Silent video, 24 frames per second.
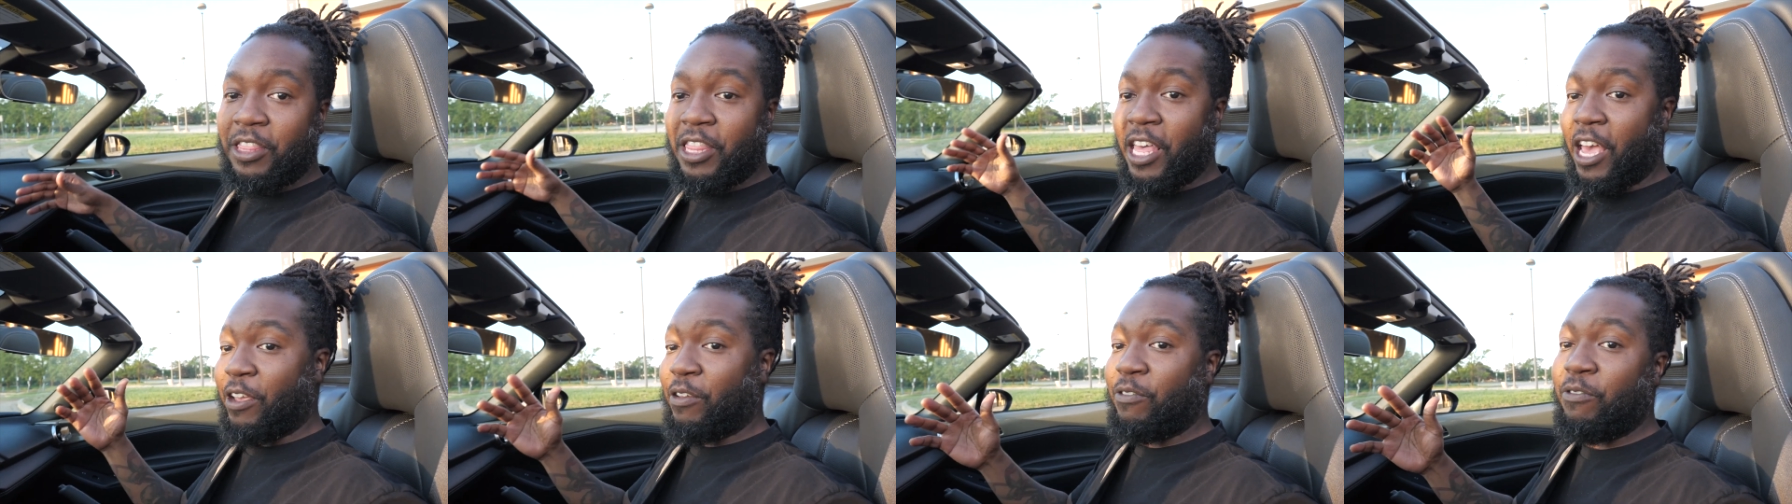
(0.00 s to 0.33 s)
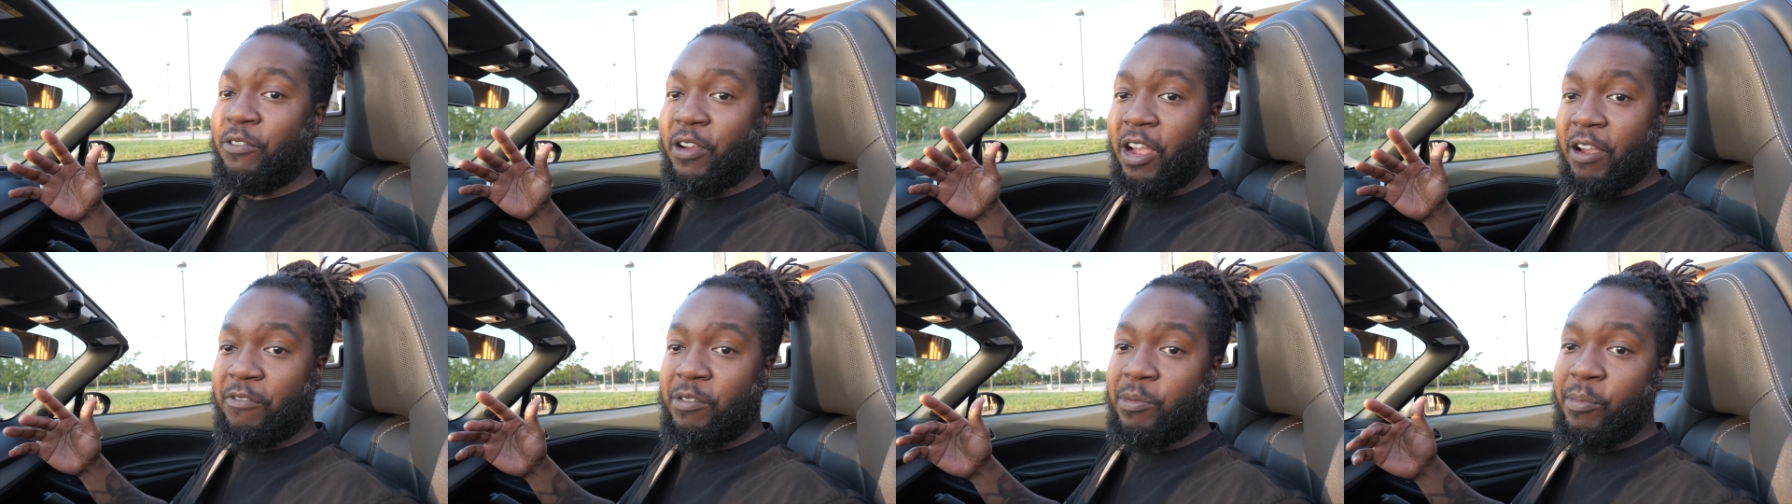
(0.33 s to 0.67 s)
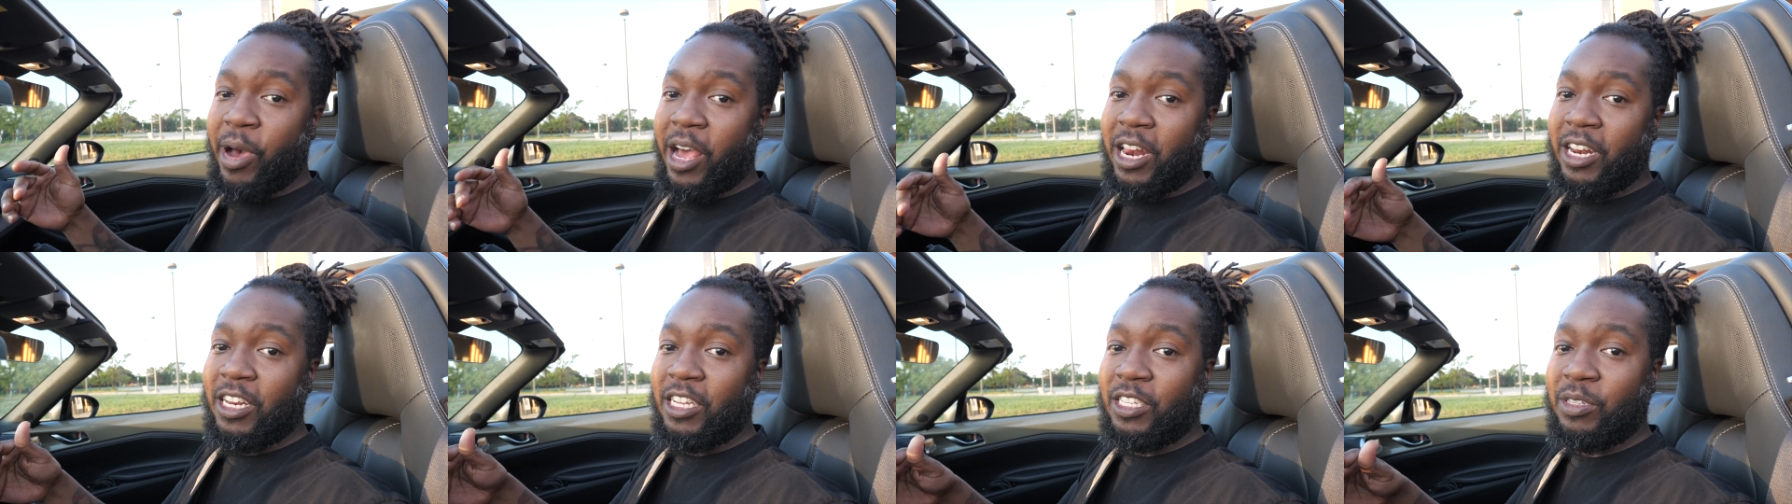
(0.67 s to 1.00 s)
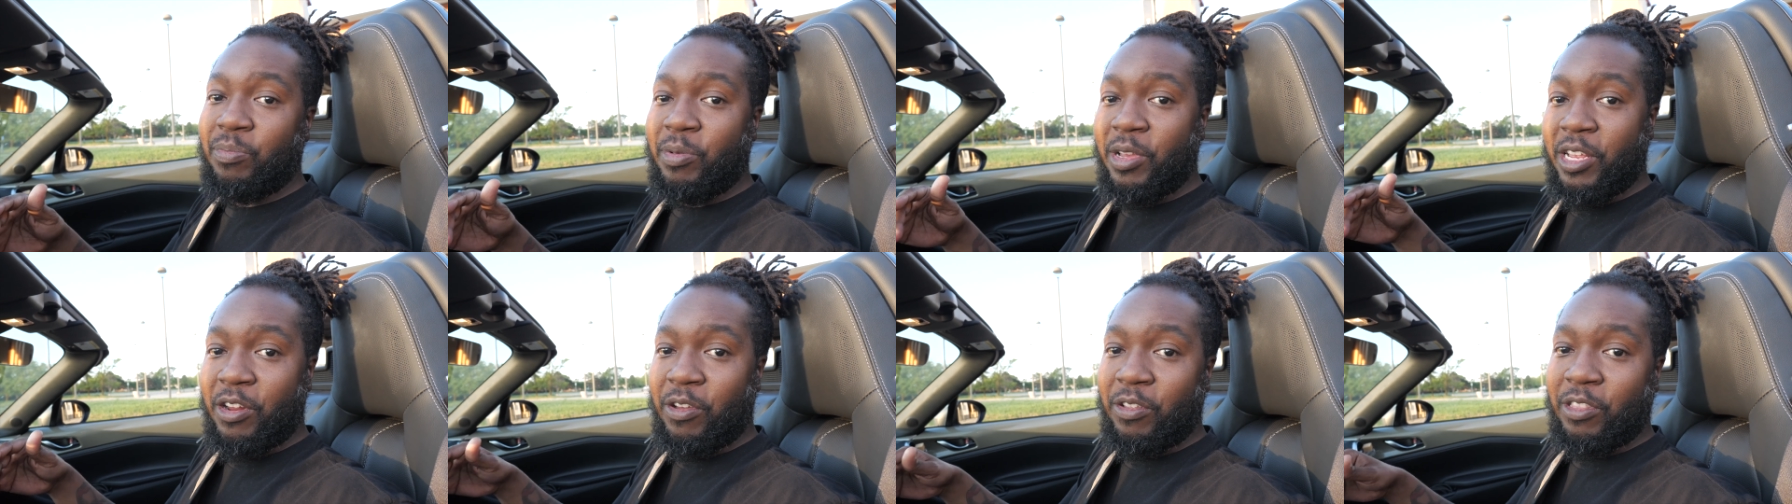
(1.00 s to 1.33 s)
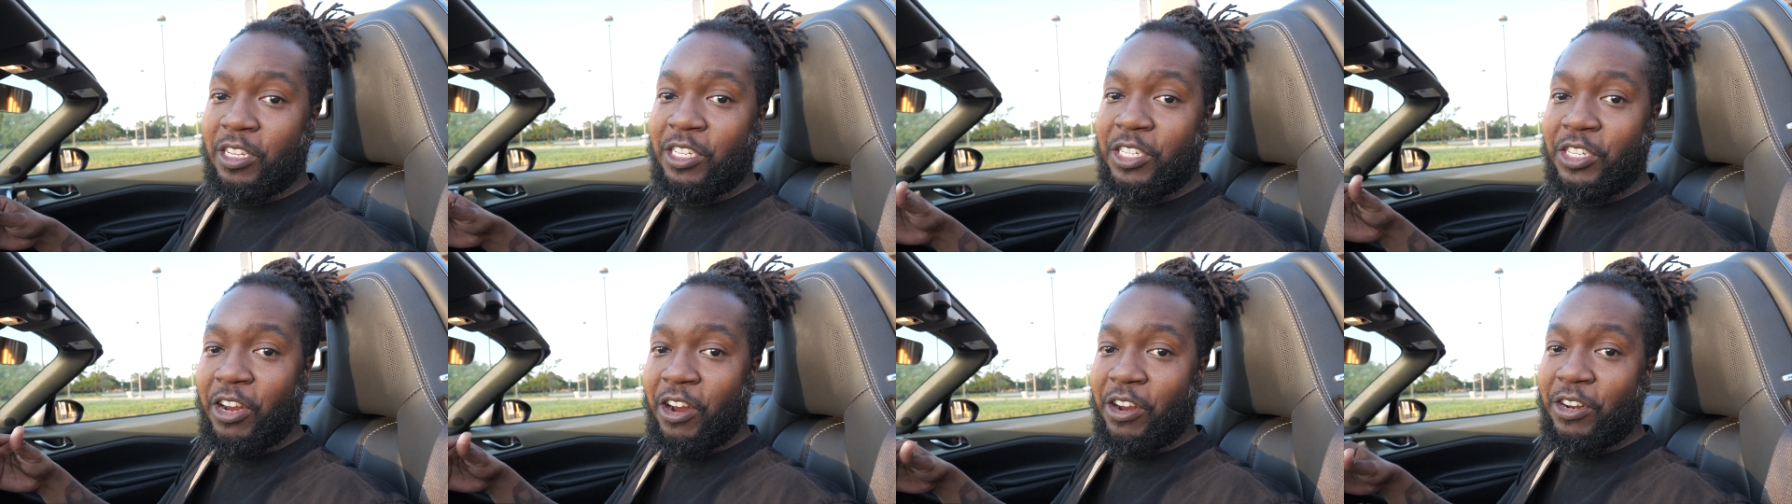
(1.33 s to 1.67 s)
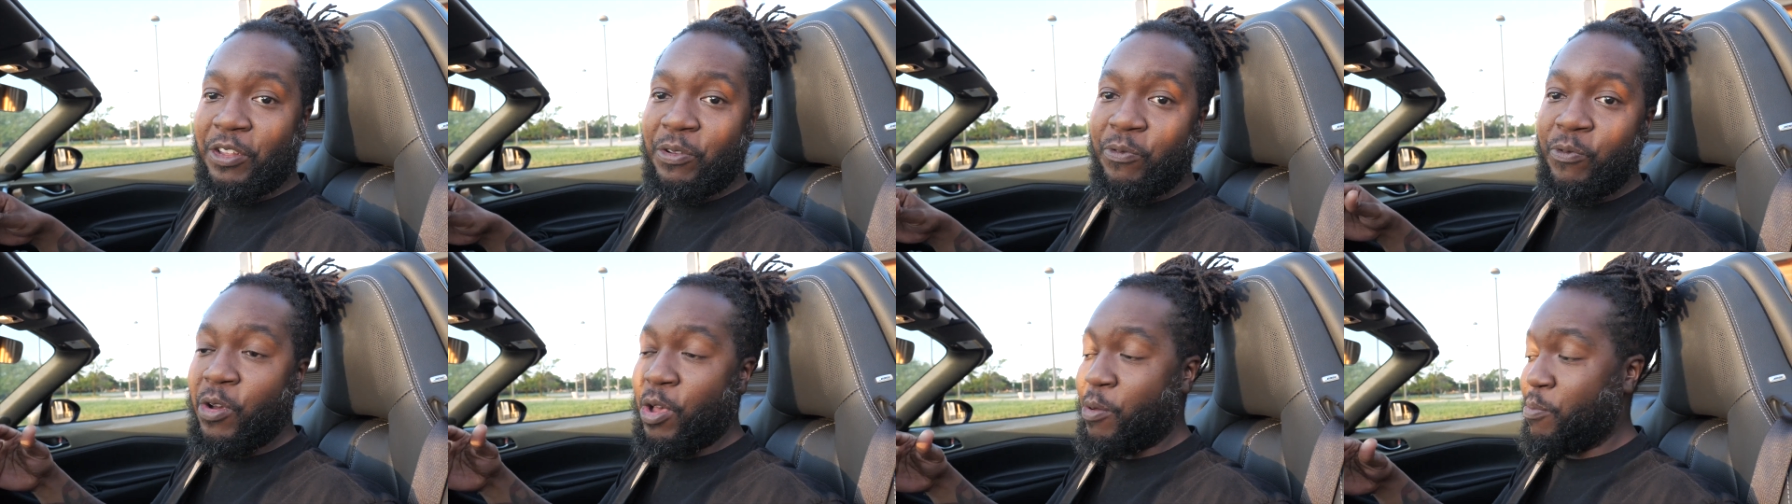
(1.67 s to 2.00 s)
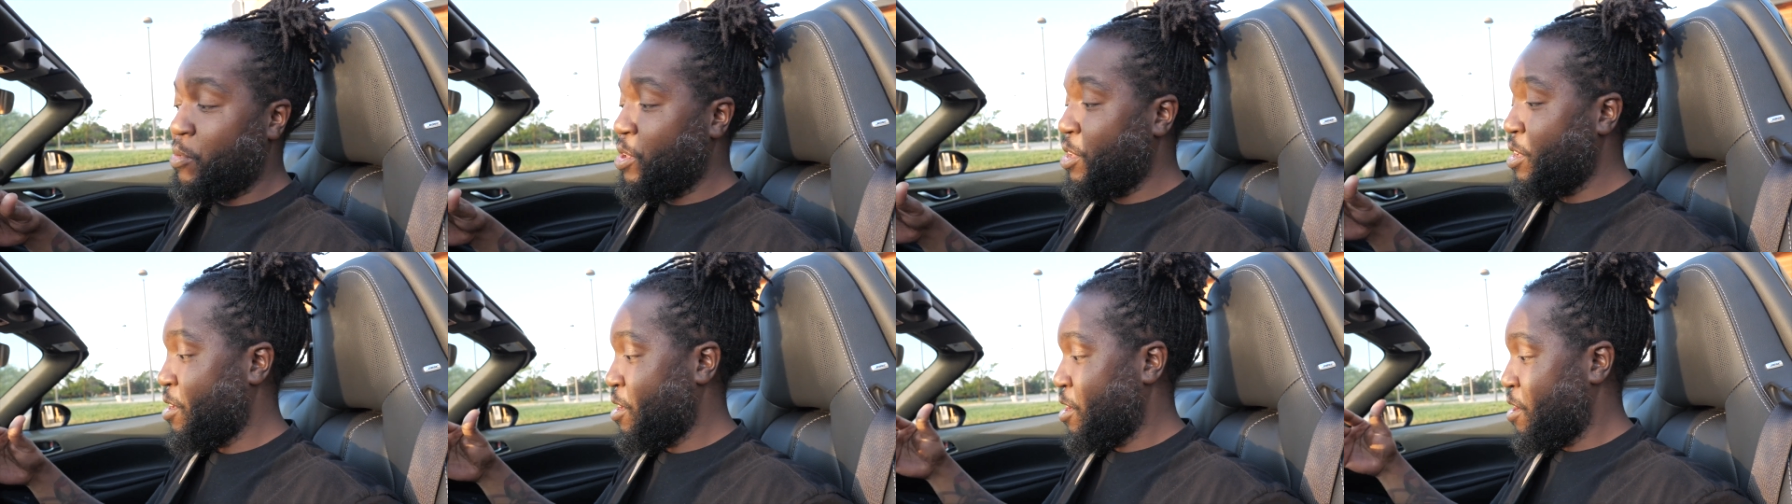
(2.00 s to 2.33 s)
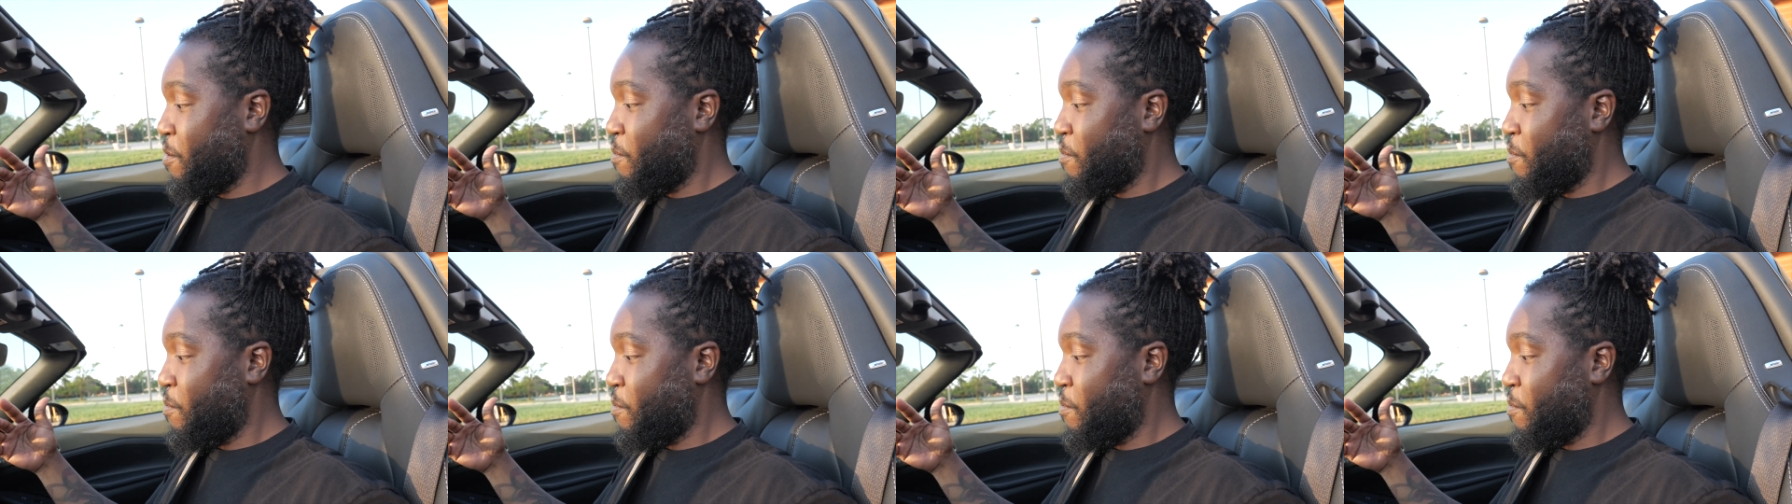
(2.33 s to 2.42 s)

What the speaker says: Thank you for everybody that's been on the journey with me